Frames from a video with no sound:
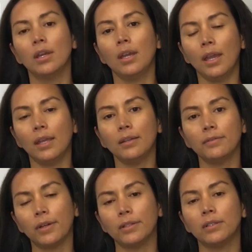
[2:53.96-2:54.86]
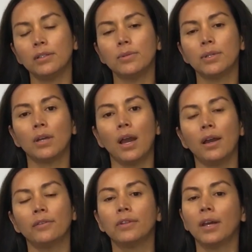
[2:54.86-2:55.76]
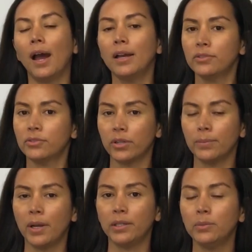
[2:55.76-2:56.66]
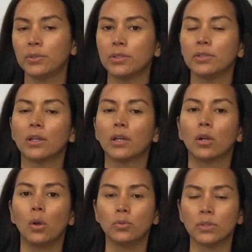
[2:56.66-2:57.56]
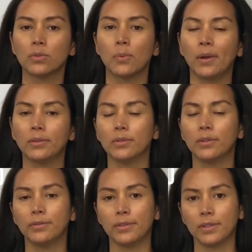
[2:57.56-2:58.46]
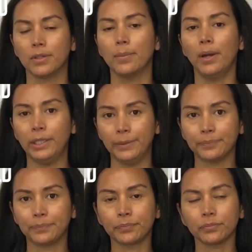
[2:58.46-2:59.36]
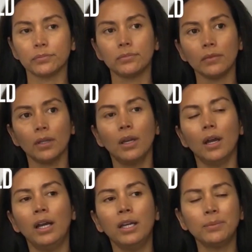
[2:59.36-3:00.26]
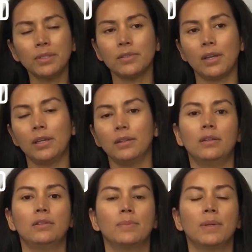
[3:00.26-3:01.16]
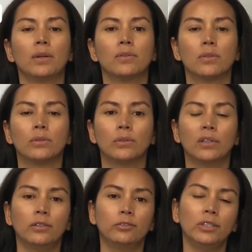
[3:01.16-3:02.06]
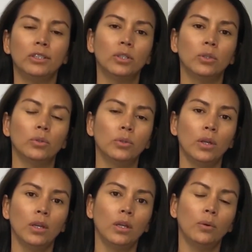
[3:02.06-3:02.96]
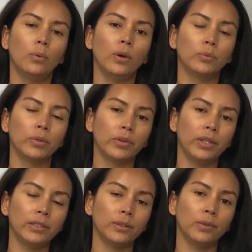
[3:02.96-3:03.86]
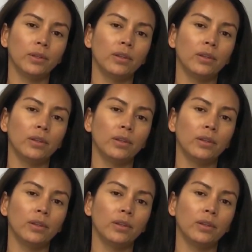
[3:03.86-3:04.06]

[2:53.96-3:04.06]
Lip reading: And finally, we have the astral body, which is the closest one to the physical body. I'm only saying this because so if we know what we're dealing with,